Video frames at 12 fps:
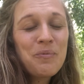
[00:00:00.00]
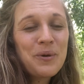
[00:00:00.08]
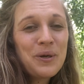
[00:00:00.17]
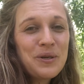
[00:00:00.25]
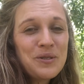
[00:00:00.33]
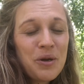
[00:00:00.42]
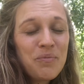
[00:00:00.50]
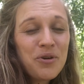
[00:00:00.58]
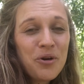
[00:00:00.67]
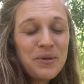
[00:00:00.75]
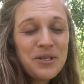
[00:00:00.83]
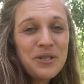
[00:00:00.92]
because I
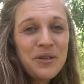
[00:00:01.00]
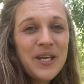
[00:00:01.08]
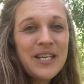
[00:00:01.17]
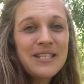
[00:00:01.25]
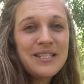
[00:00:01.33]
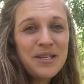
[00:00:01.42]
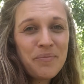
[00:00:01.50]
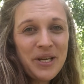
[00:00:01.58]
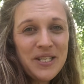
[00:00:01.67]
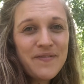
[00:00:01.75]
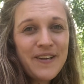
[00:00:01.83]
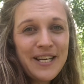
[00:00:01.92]
promise you it is the
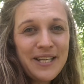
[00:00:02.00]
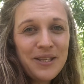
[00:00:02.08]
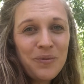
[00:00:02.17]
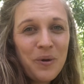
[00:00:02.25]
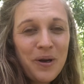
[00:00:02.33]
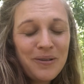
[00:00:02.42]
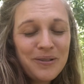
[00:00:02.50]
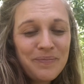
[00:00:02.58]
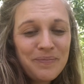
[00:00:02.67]
best feeling in the world.